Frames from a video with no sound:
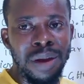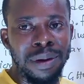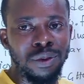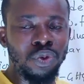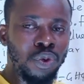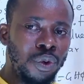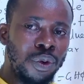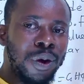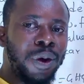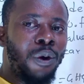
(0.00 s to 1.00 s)
number
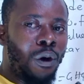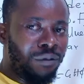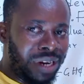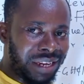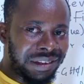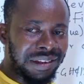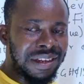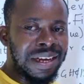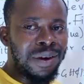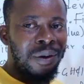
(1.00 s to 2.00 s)
2 of this,